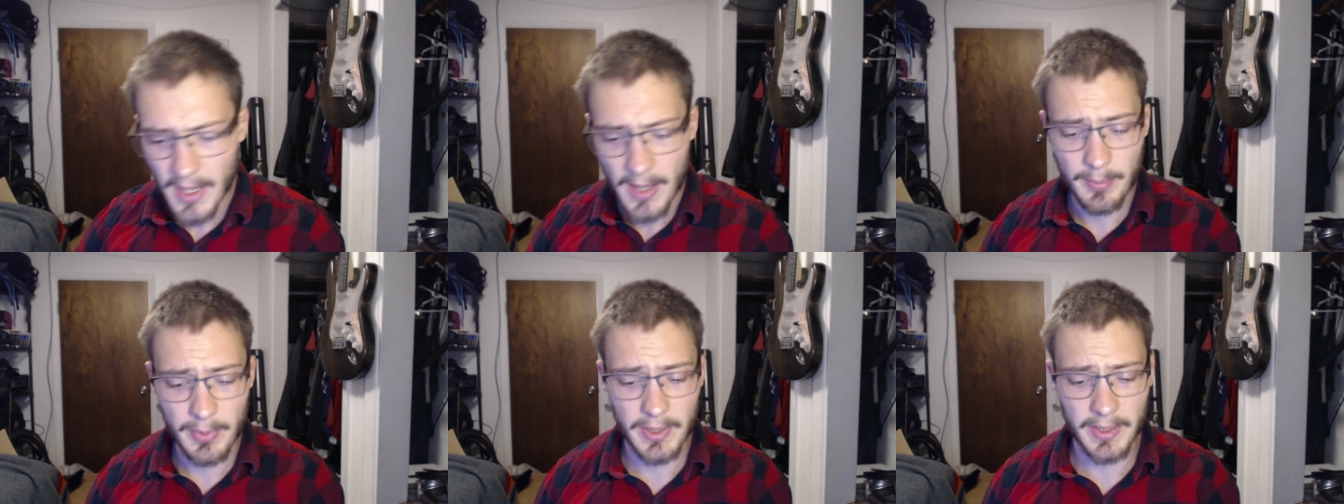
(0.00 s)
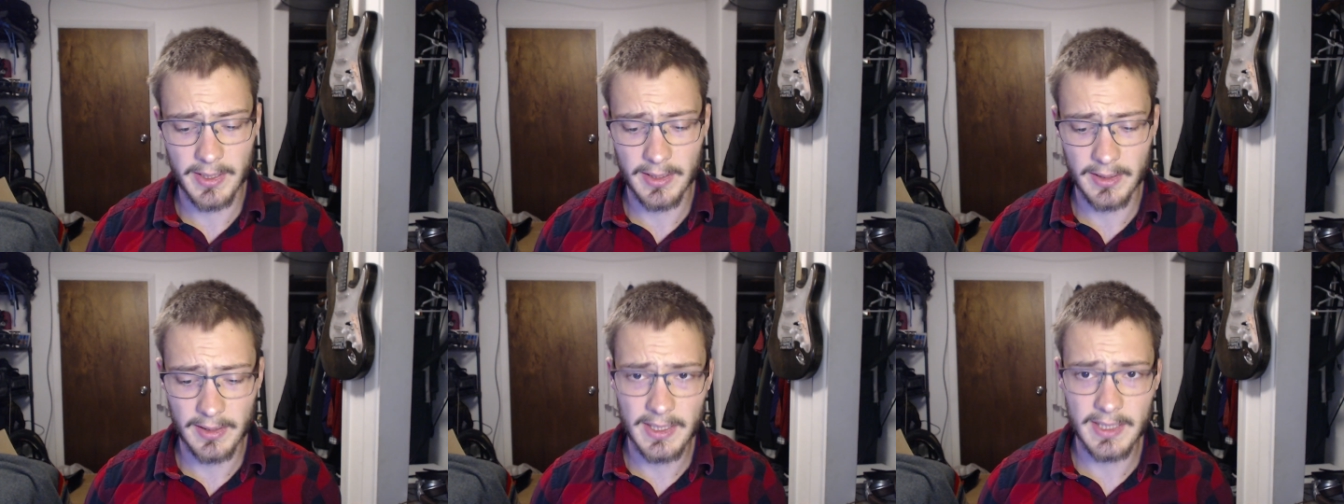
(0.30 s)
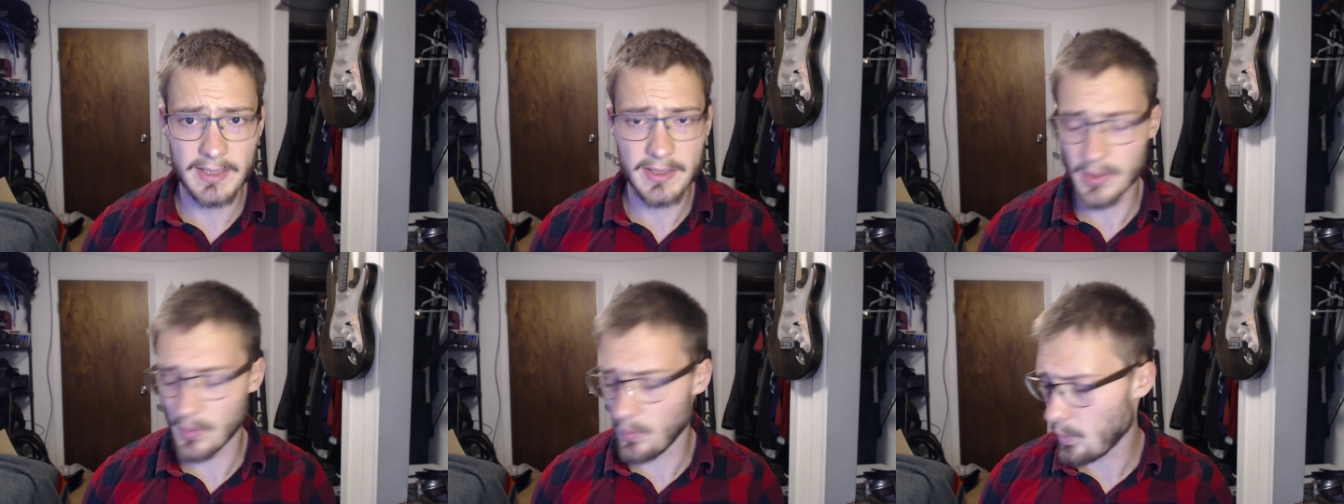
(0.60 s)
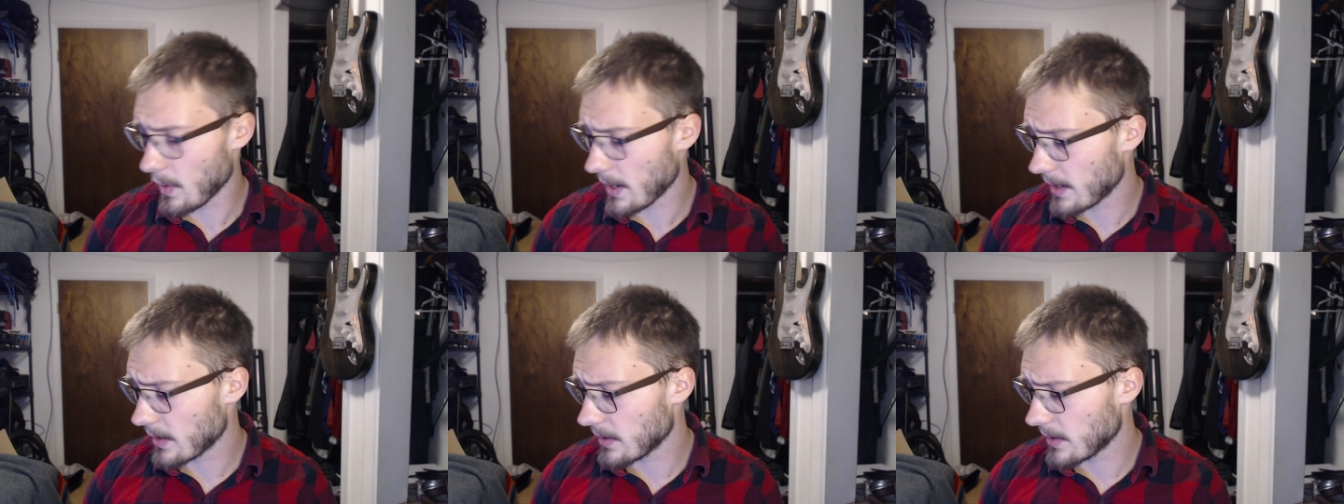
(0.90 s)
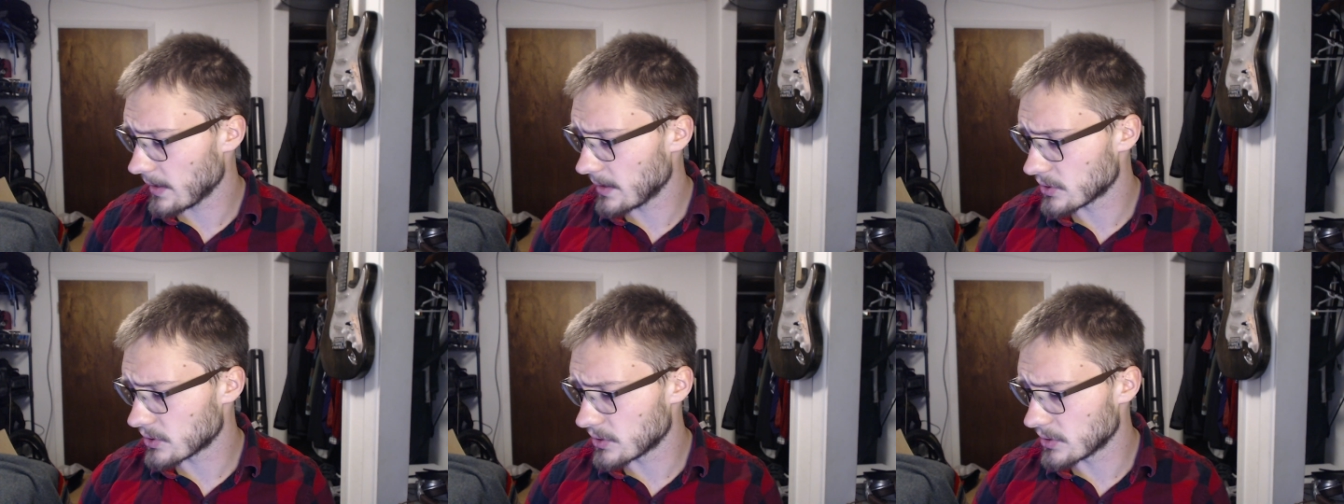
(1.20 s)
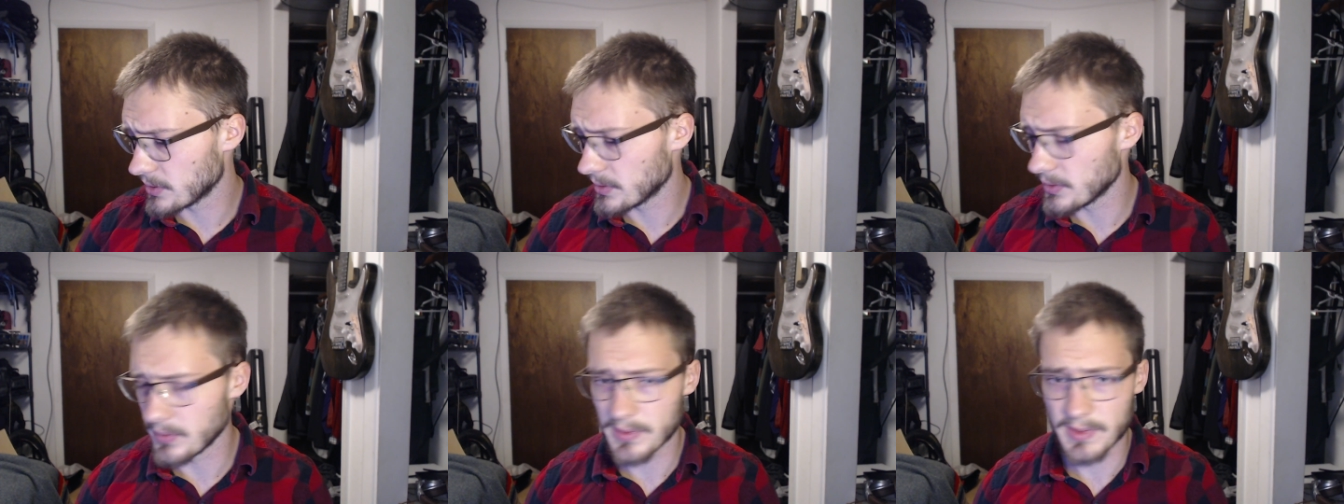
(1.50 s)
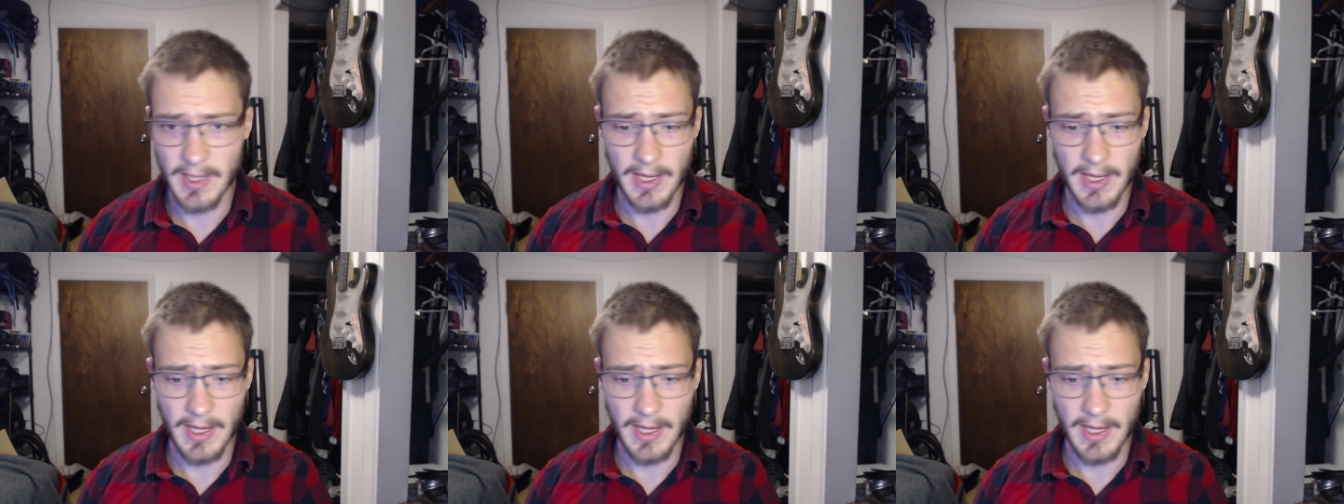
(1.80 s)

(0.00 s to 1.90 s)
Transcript: but it can lead to wear issues,